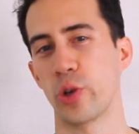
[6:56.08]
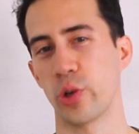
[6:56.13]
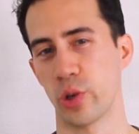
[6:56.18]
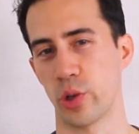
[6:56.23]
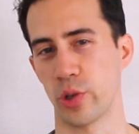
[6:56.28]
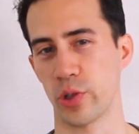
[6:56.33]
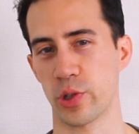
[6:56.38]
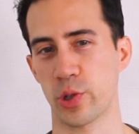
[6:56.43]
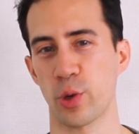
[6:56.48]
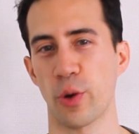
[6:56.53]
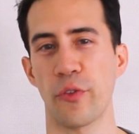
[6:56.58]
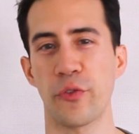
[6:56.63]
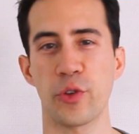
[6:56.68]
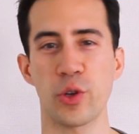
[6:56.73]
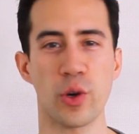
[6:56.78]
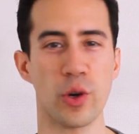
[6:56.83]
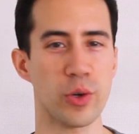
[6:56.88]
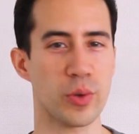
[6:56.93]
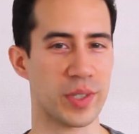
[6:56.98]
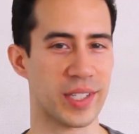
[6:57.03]
noodles, so if you
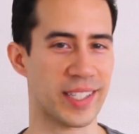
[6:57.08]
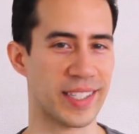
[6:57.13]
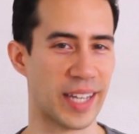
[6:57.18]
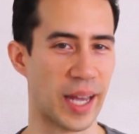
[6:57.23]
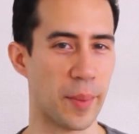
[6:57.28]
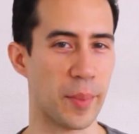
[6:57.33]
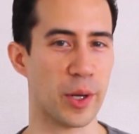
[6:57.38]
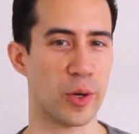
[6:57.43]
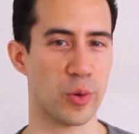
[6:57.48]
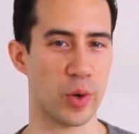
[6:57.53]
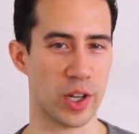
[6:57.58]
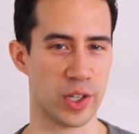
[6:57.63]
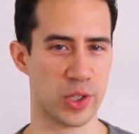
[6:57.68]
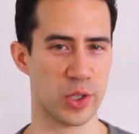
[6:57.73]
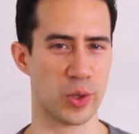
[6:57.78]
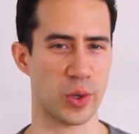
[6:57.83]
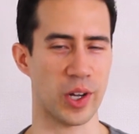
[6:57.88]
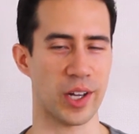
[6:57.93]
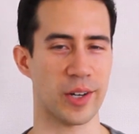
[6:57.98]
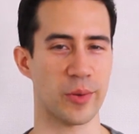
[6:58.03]
go to a scamen
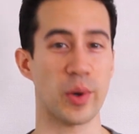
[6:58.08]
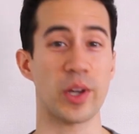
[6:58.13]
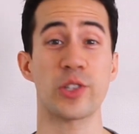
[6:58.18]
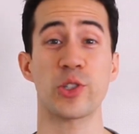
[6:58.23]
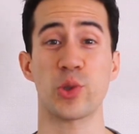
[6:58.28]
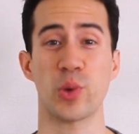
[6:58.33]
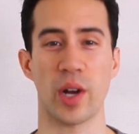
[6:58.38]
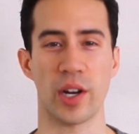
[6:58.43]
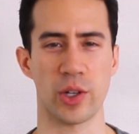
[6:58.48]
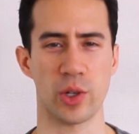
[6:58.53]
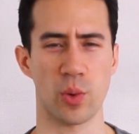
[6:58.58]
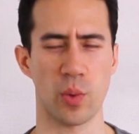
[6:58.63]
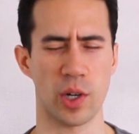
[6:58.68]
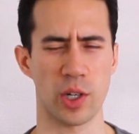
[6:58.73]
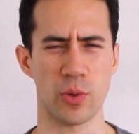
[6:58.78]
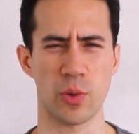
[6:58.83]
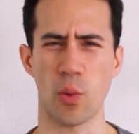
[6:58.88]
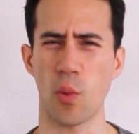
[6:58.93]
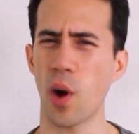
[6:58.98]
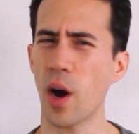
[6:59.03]
restaurant, and you're
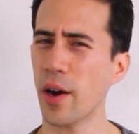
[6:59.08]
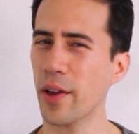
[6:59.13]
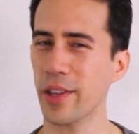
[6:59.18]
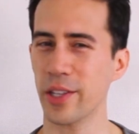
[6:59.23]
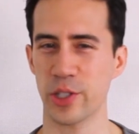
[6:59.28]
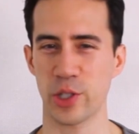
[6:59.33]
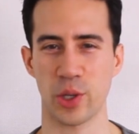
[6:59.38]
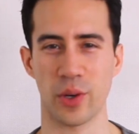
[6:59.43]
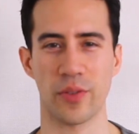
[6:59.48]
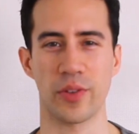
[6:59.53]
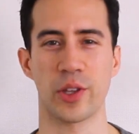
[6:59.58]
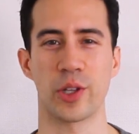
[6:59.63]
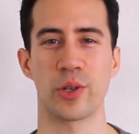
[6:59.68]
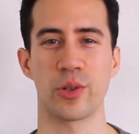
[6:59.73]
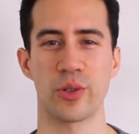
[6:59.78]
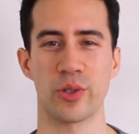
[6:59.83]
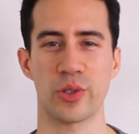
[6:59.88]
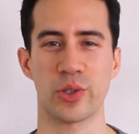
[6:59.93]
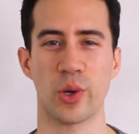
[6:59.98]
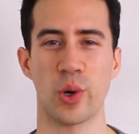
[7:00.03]
wondering why are they serving the
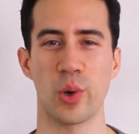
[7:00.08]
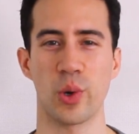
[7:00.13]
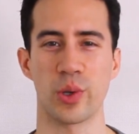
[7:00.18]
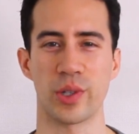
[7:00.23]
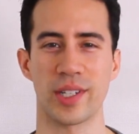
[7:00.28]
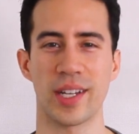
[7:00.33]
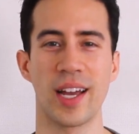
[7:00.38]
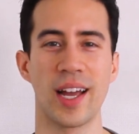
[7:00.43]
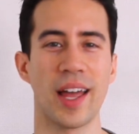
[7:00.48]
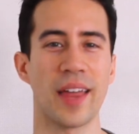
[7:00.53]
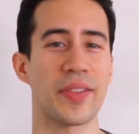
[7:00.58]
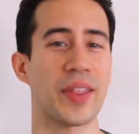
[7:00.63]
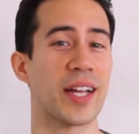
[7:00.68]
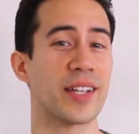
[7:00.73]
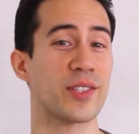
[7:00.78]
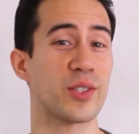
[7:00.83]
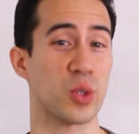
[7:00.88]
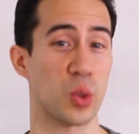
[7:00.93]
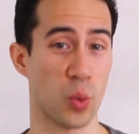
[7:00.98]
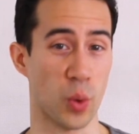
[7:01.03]
noodles cold,
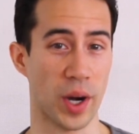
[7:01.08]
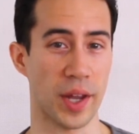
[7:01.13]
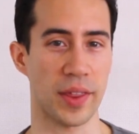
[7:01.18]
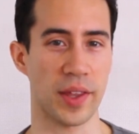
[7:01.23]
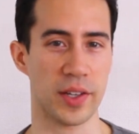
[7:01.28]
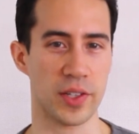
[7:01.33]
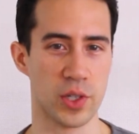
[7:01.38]
that's the way they